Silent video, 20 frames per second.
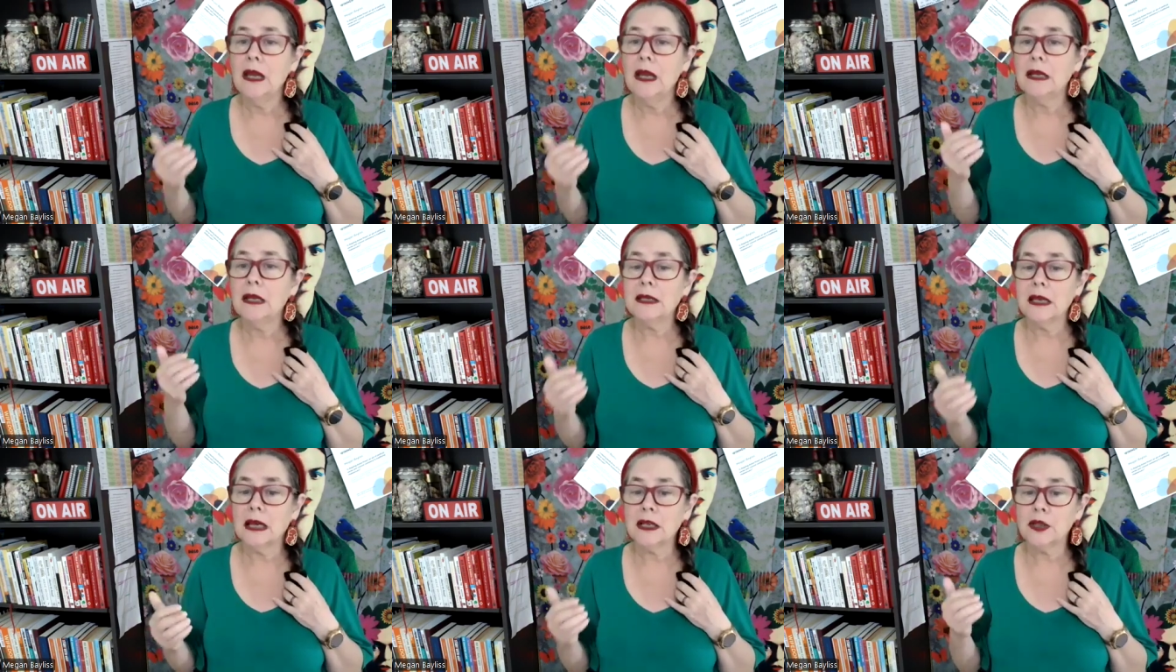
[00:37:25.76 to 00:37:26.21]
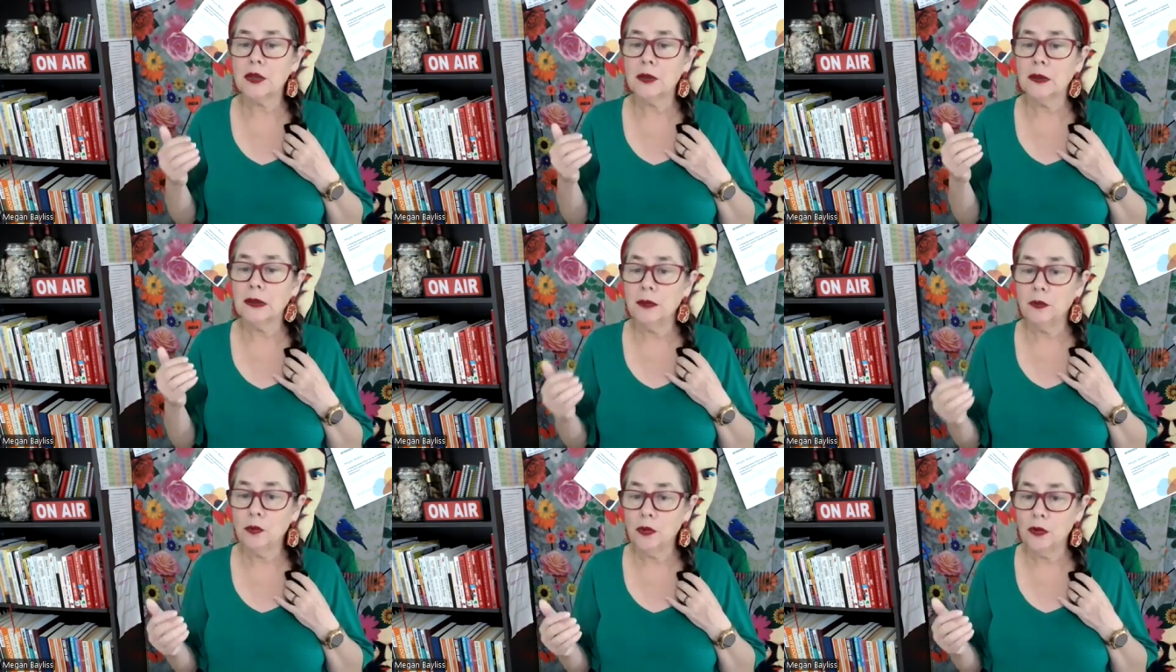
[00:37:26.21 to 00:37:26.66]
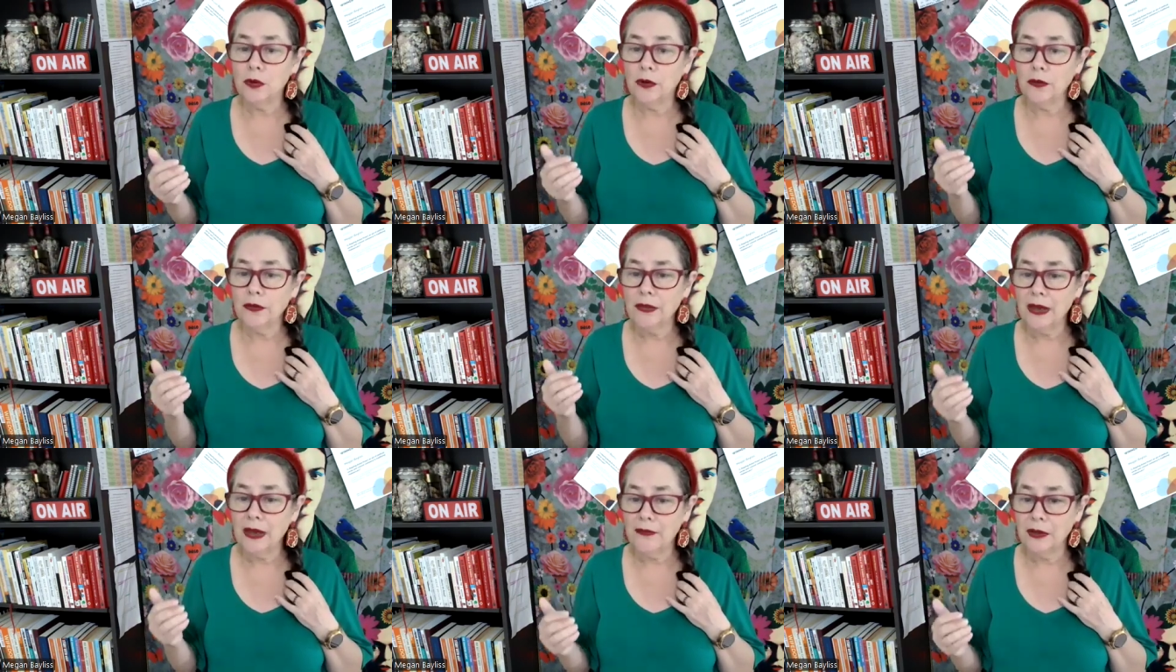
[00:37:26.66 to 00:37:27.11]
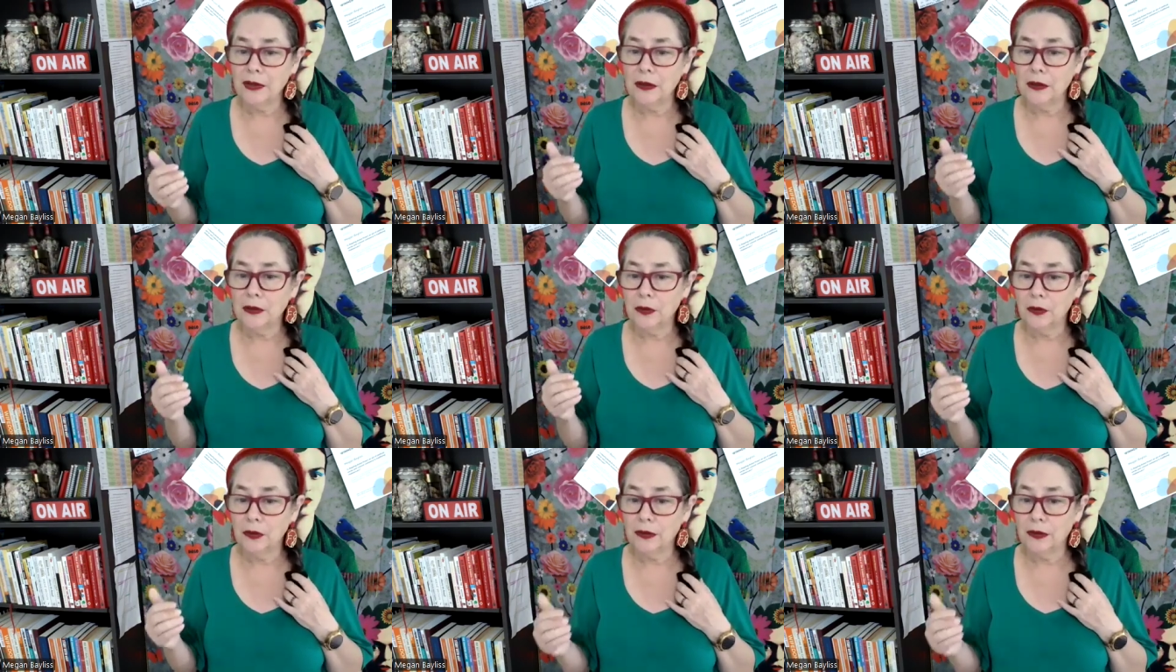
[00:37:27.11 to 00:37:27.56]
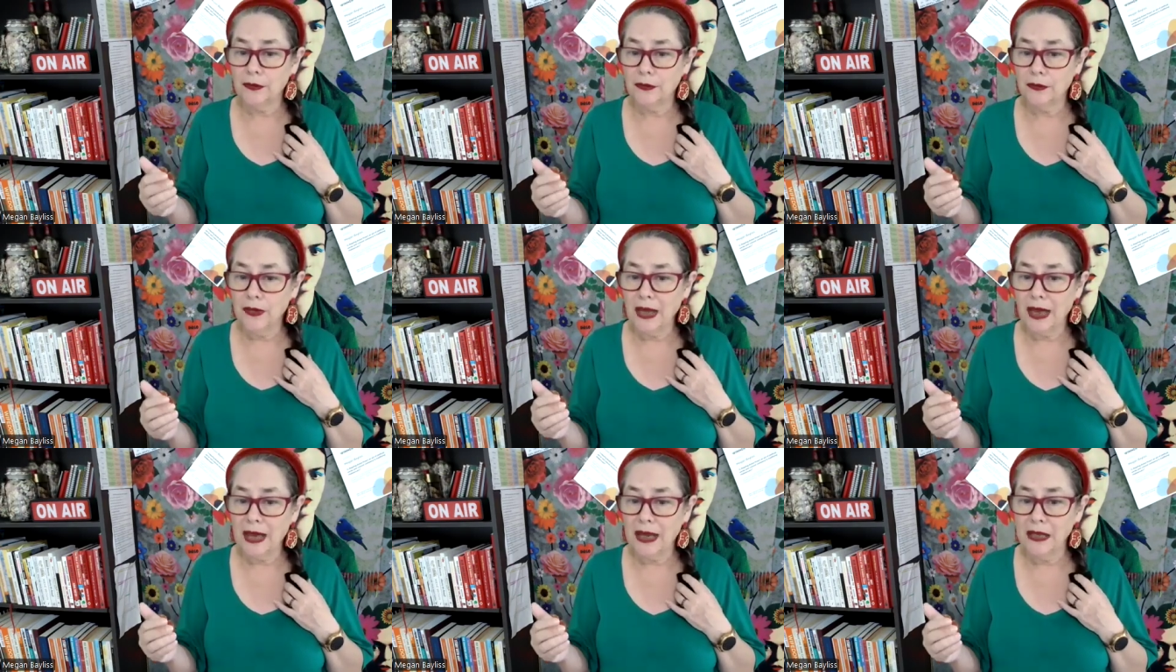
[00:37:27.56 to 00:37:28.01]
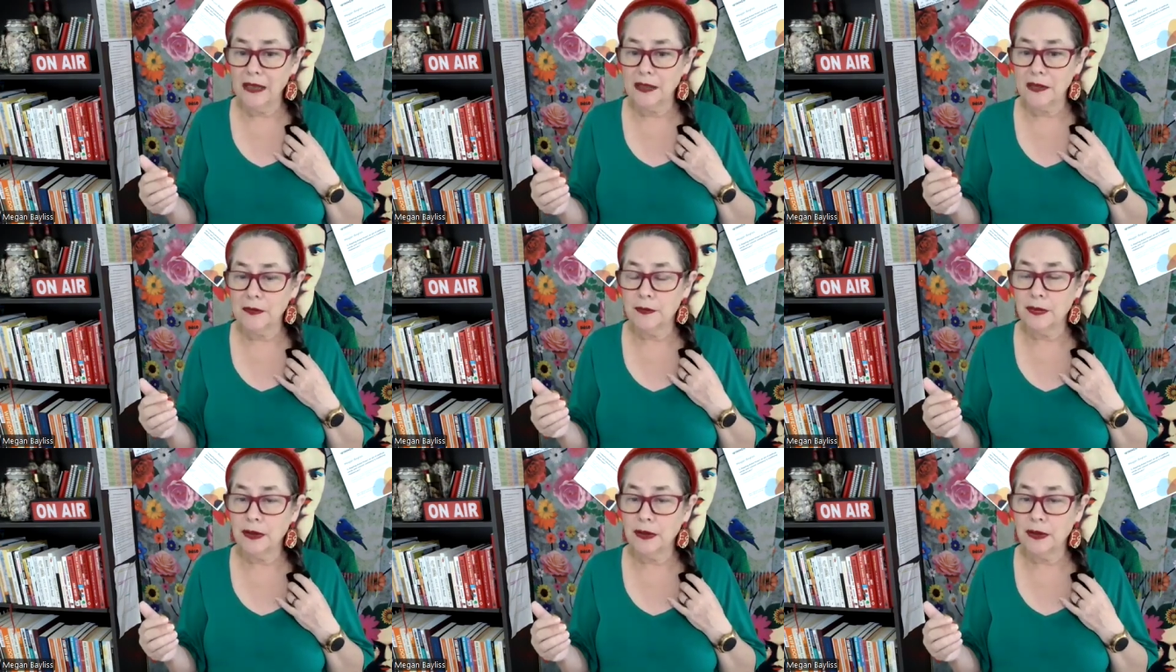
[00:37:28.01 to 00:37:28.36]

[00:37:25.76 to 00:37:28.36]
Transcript: It's actually worth having a look at that,